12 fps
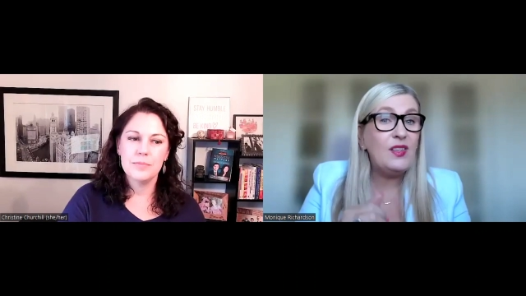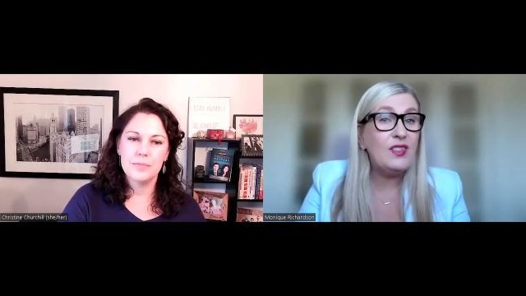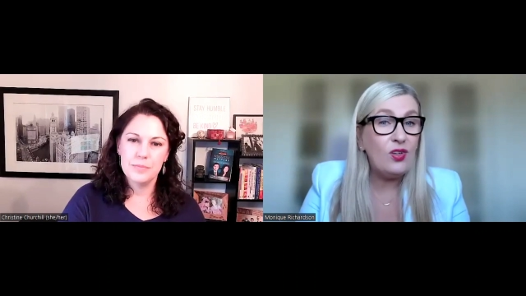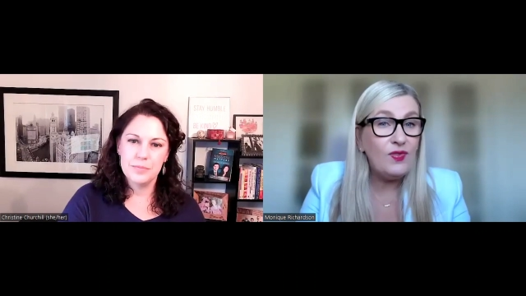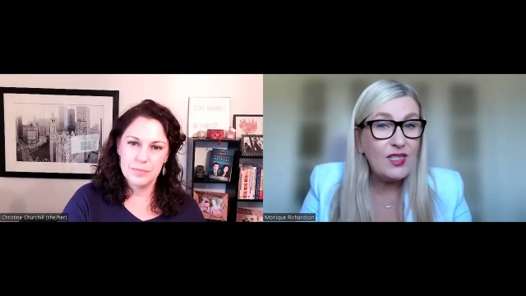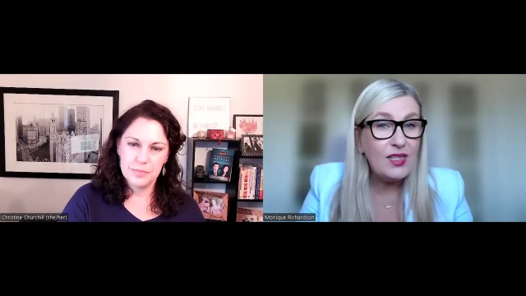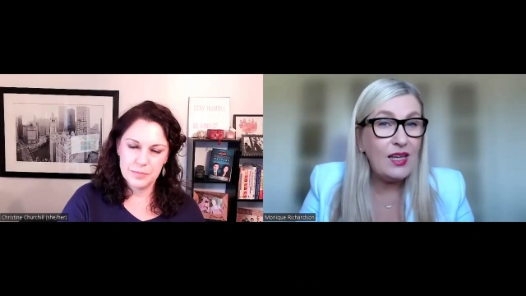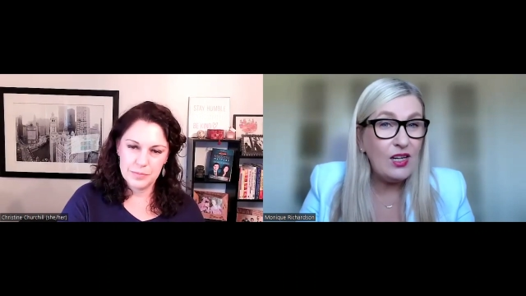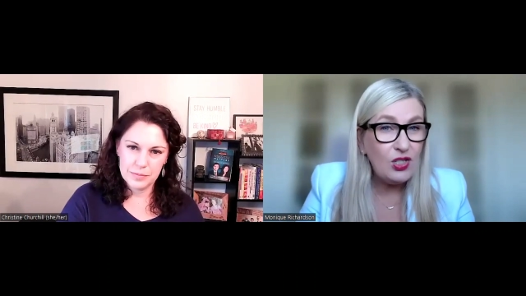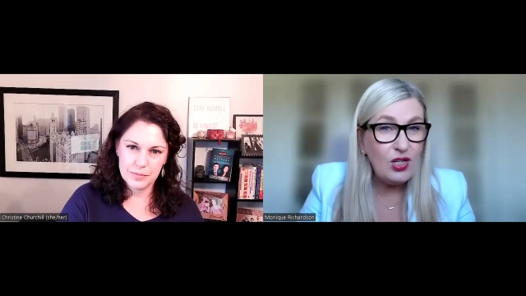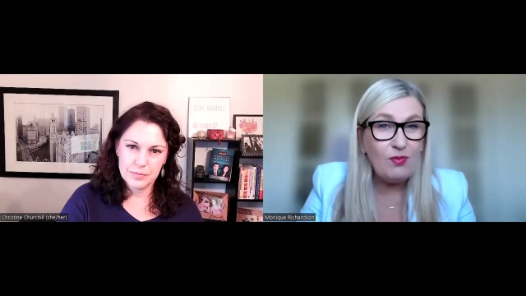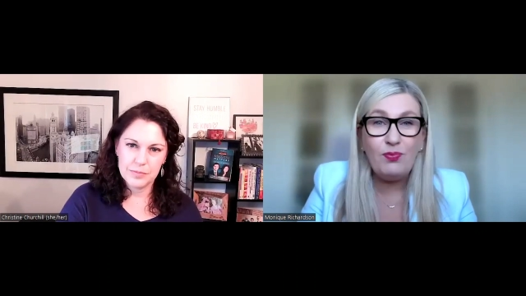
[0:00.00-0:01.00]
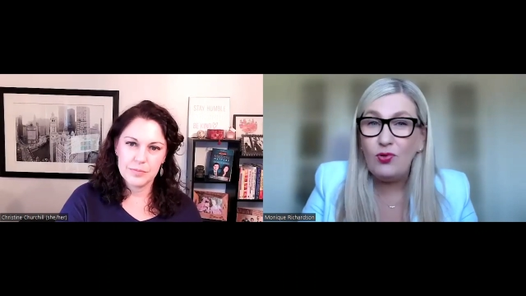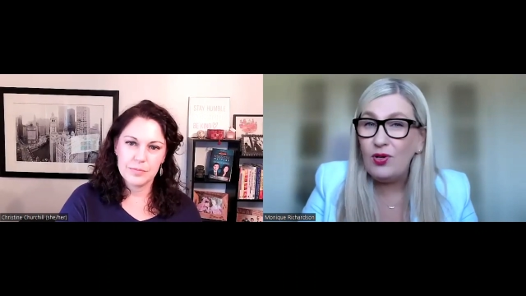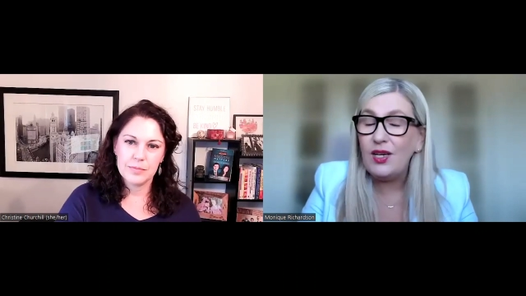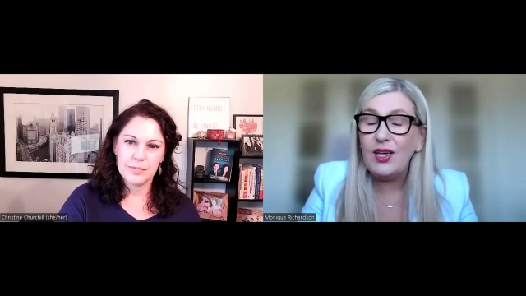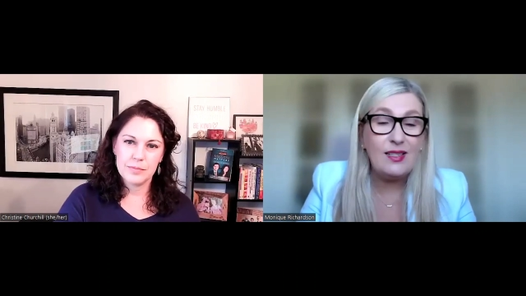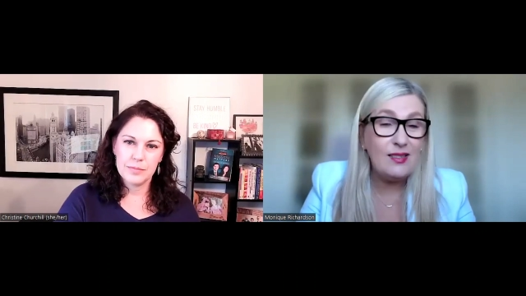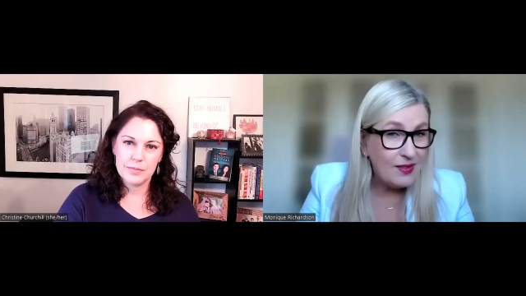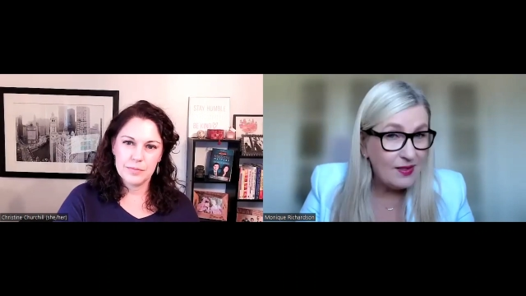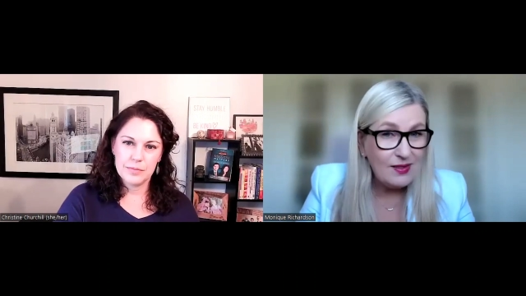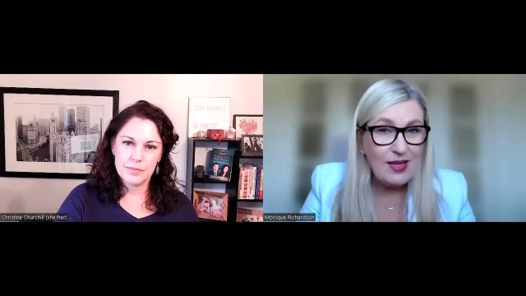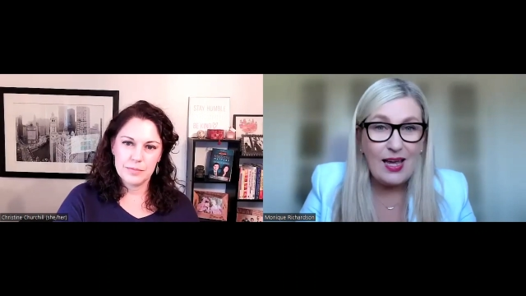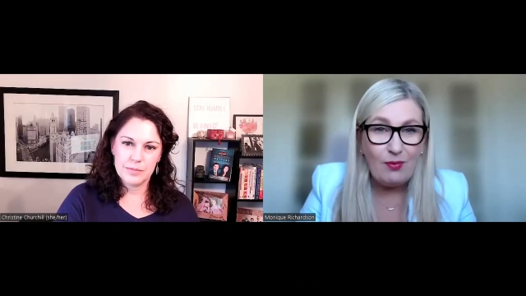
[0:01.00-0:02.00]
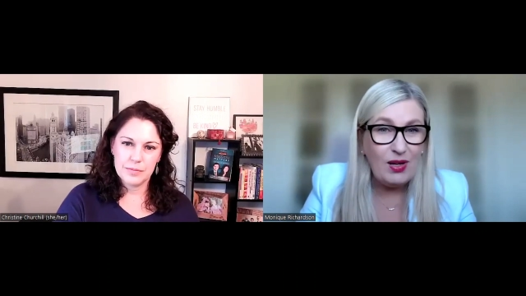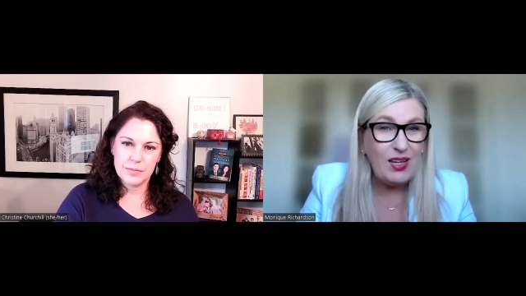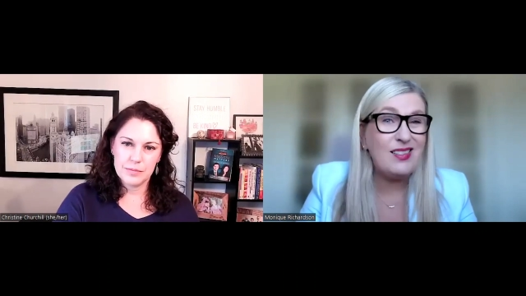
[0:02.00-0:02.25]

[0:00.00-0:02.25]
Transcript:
Speaker 1: the service leadership book is the same.